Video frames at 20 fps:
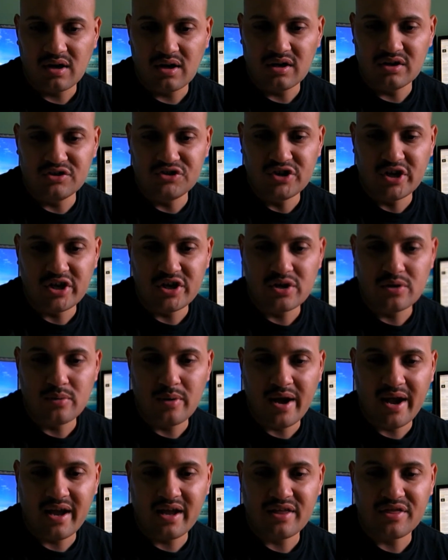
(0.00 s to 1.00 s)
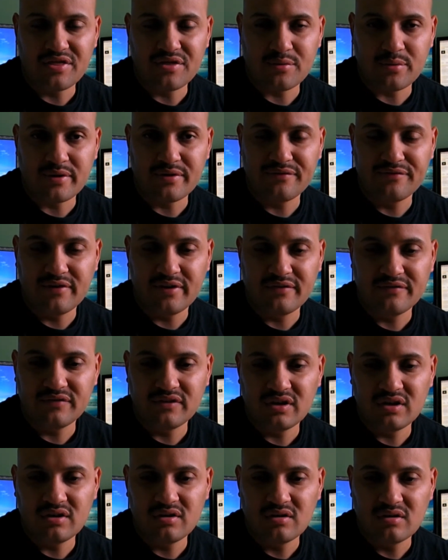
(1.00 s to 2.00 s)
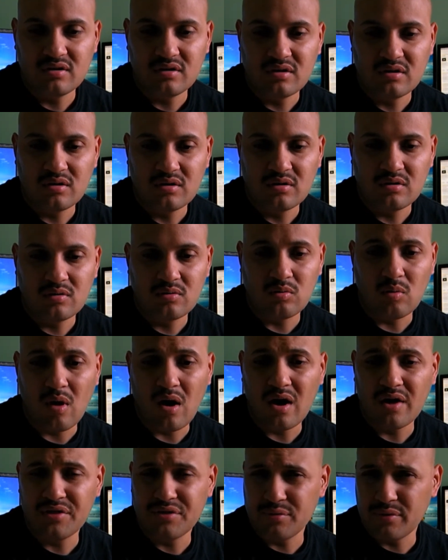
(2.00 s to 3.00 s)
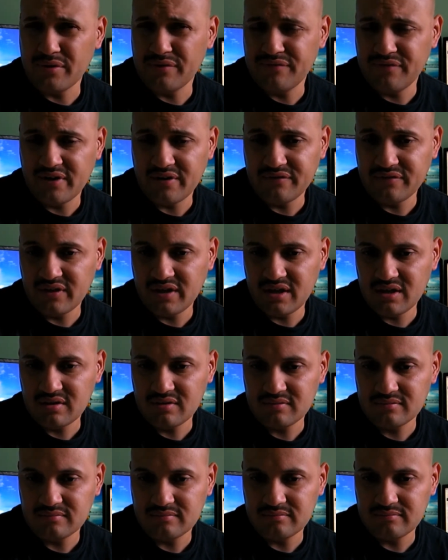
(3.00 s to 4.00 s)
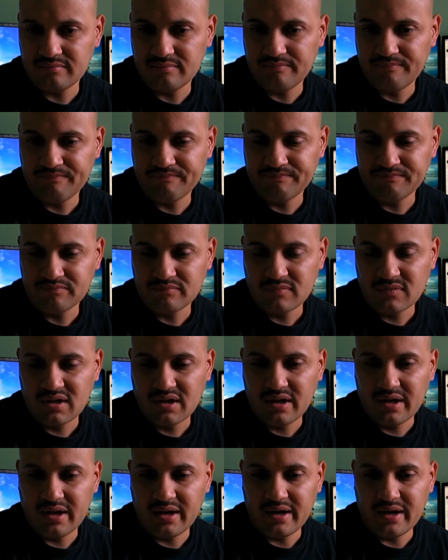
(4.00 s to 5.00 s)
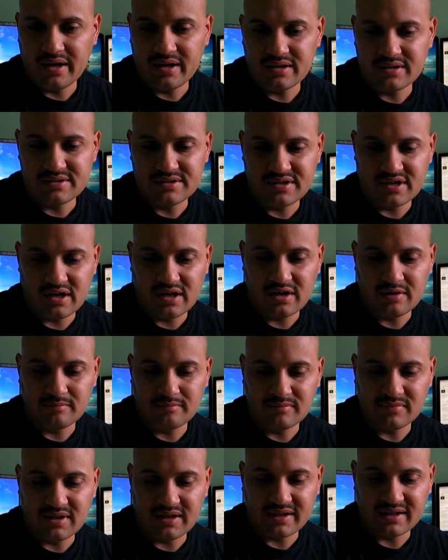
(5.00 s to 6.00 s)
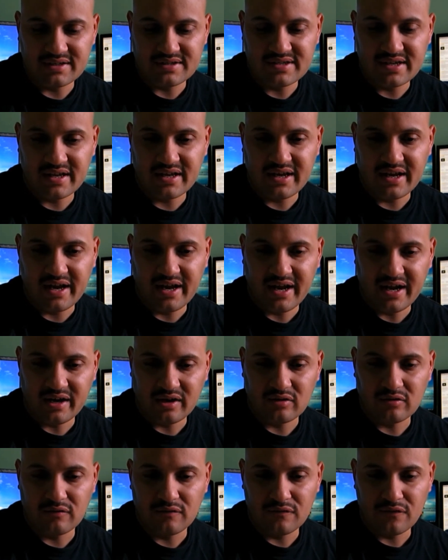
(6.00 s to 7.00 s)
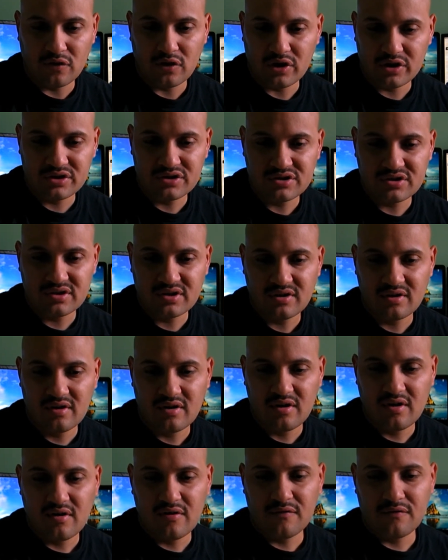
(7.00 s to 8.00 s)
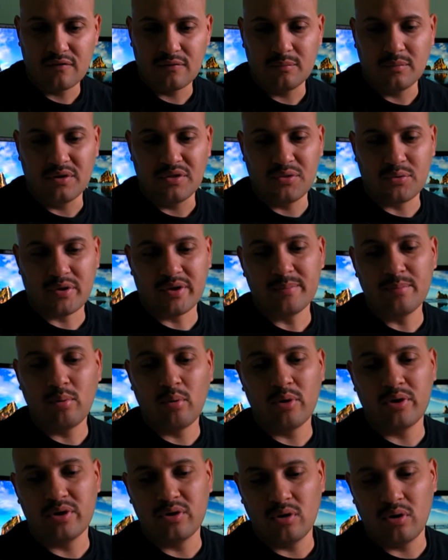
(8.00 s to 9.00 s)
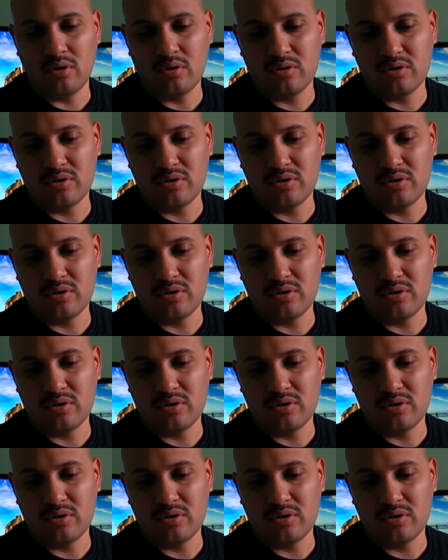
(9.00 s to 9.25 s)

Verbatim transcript: uh, JUA 350 Hua 350 and um, like I said it converts from a 3.0